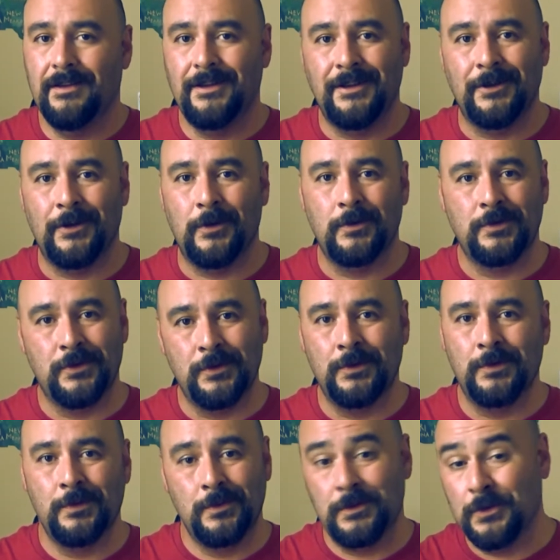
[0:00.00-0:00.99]
you know,
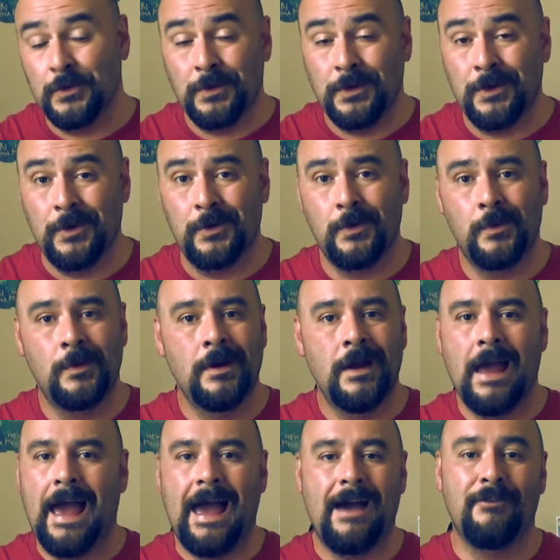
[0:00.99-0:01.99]
do, do you,
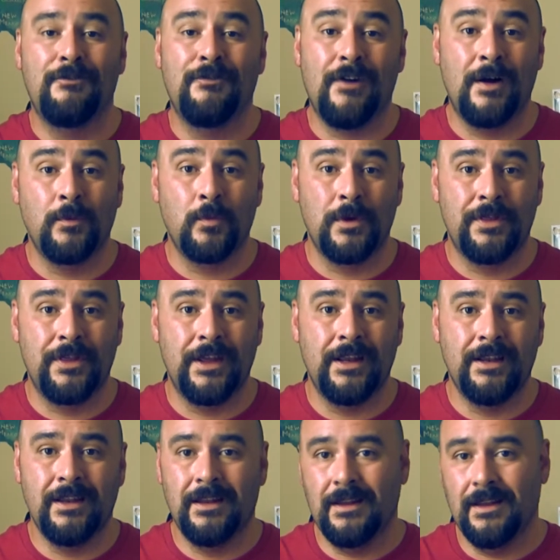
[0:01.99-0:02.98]
have fun with
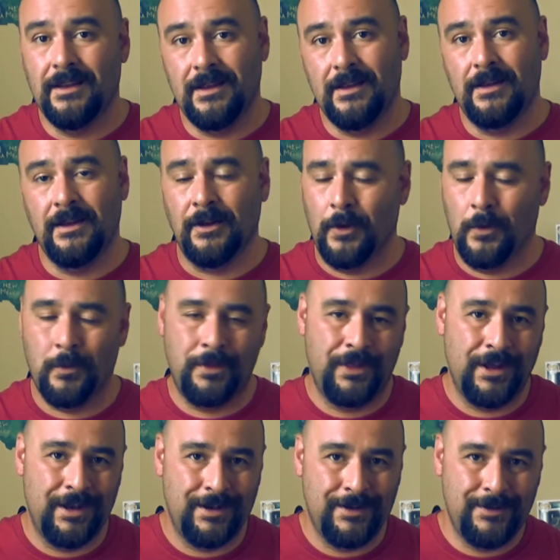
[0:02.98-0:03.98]
it, you know,
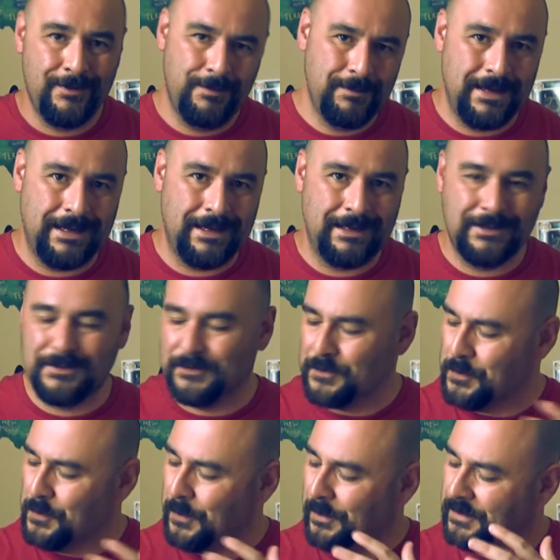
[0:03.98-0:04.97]
within means,
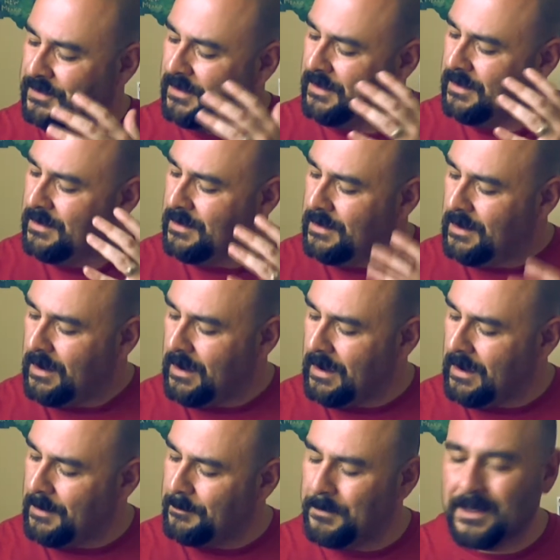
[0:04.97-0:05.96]
of course.
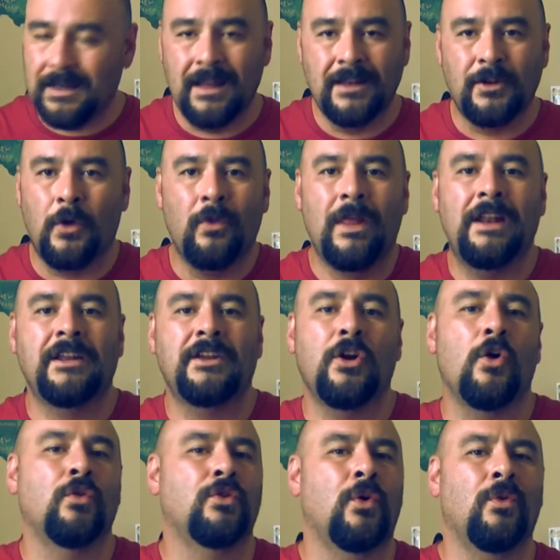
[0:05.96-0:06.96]
Um, but and don't let it
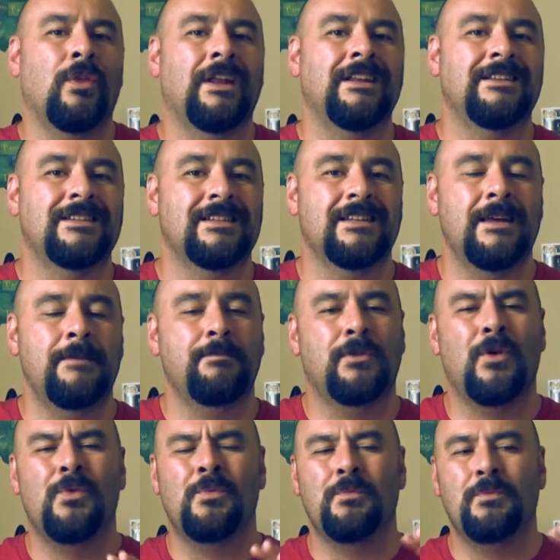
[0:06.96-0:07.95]
go. Don't let it slip.
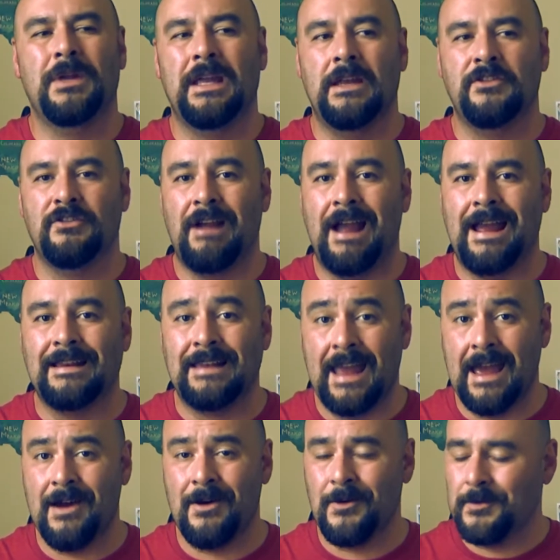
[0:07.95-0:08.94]
Don't get dragged
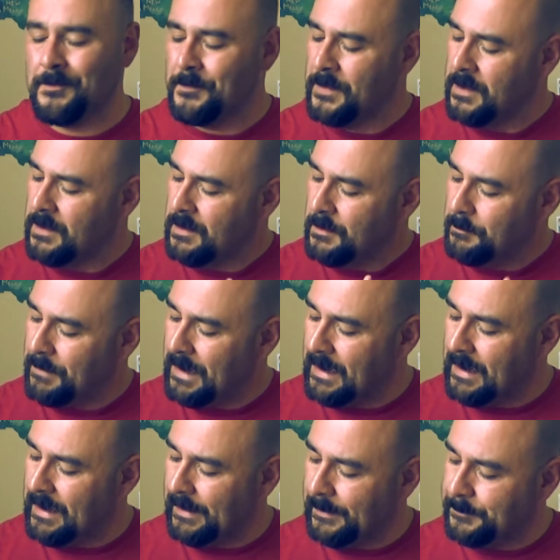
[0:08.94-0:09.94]
down
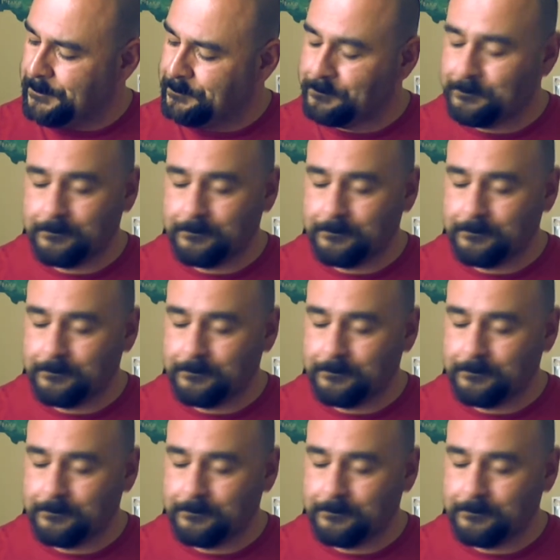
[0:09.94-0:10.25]
by